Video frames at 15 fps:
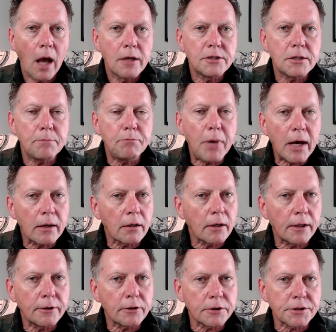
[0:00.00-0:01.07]
To better
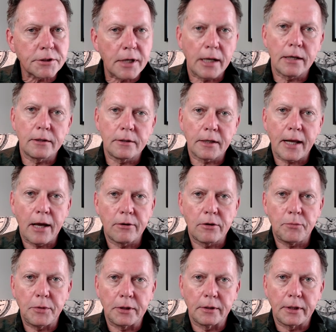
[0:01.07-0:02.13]
understand
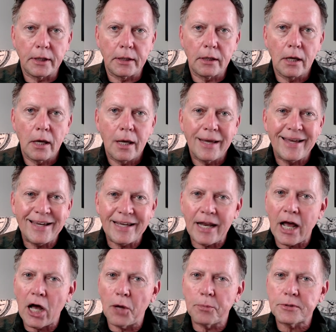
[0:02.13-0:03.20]
accountability, it
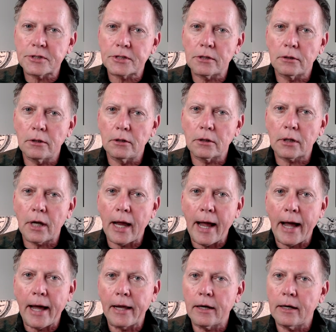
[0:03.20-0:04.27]
helps to look
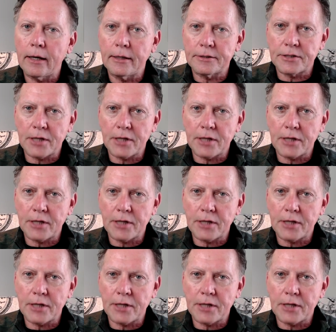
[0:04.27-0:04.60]
at its